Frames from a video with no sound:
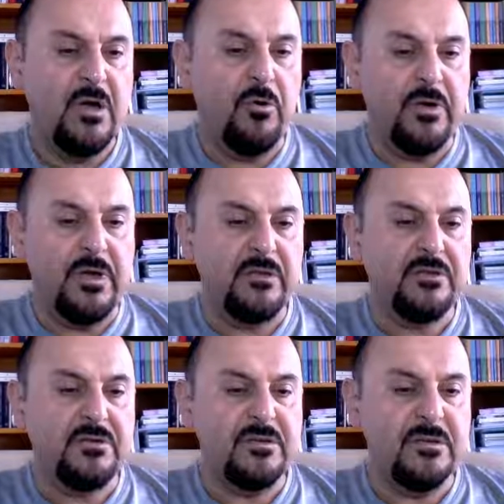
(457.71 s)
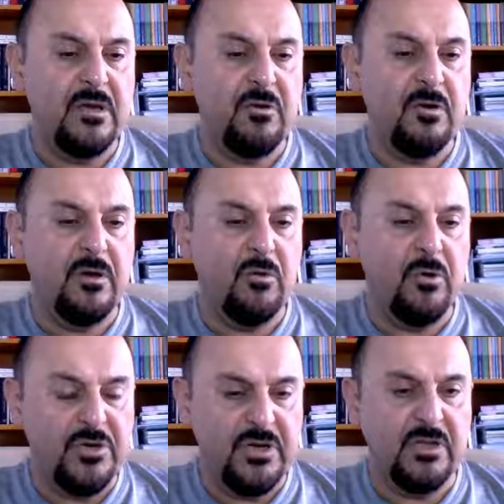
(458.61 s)
Okay, this is the
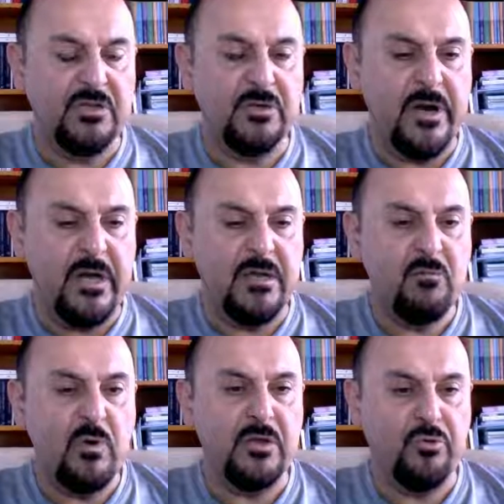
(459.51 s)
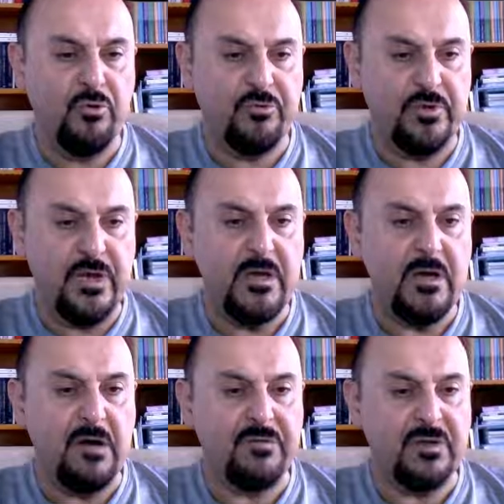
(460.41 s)
original array 1, 2, 3
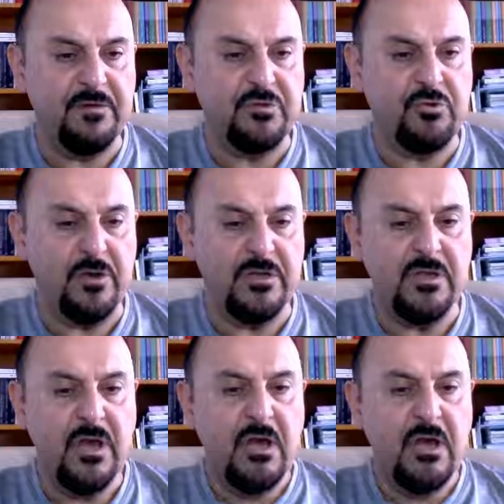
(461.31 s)
after we sort it.